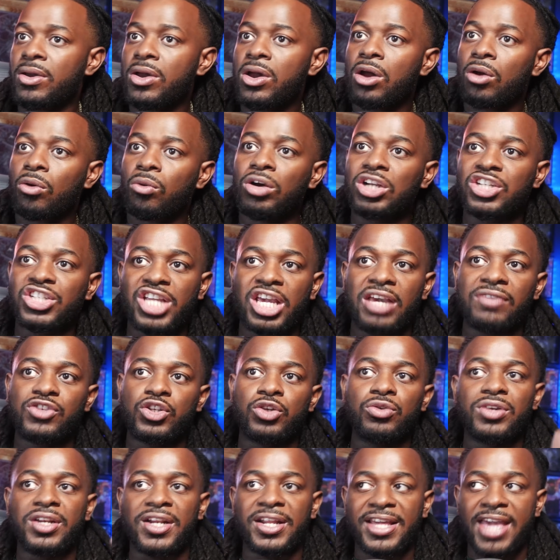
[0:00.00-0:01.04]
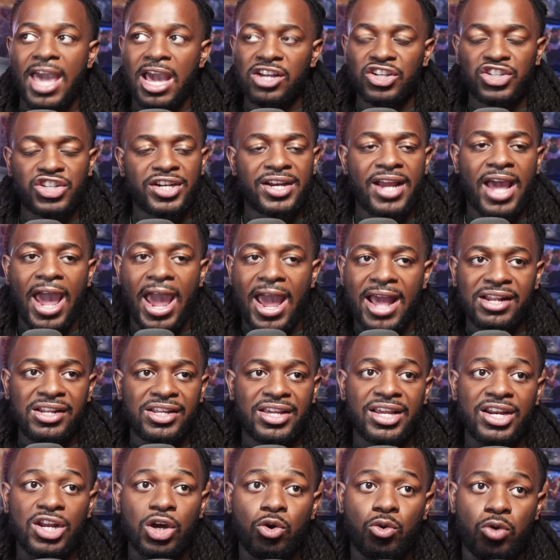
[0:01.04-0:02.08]
which gives you negation and
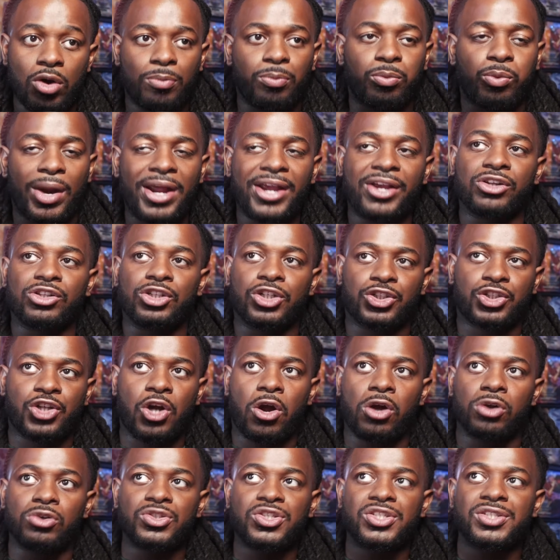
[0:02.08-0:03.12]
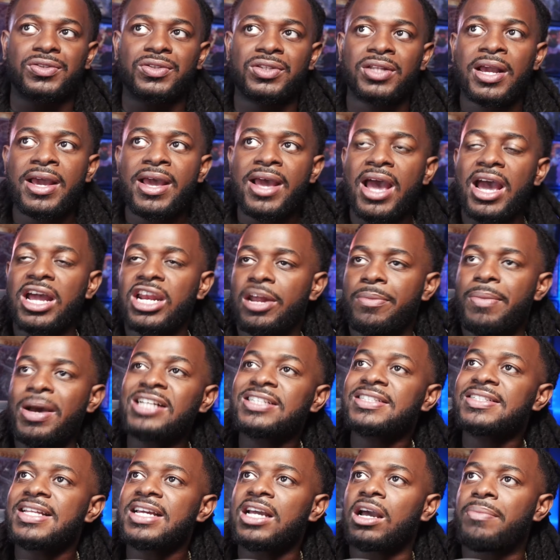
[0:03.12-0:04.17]
can equip regular Charles. And the
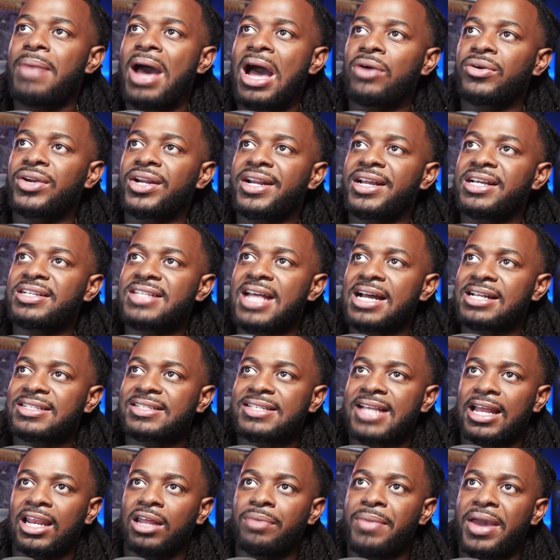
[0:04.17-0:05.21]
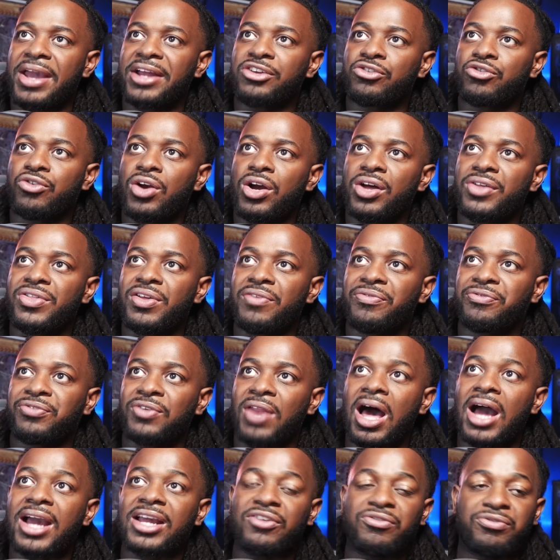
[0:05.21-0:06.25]
best thing about it is that Salamandra, the
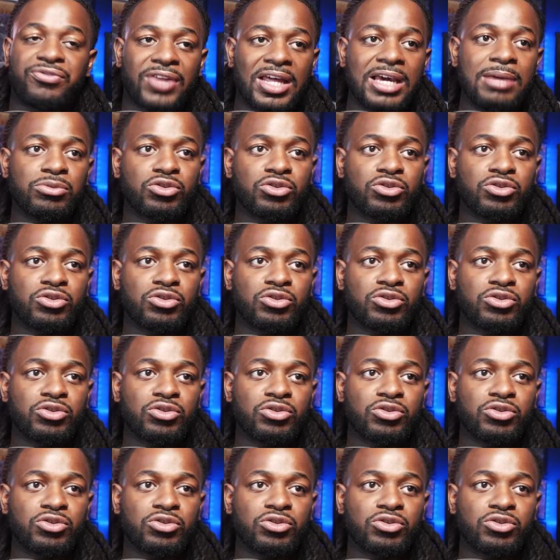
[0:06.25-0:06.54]
Flying Flame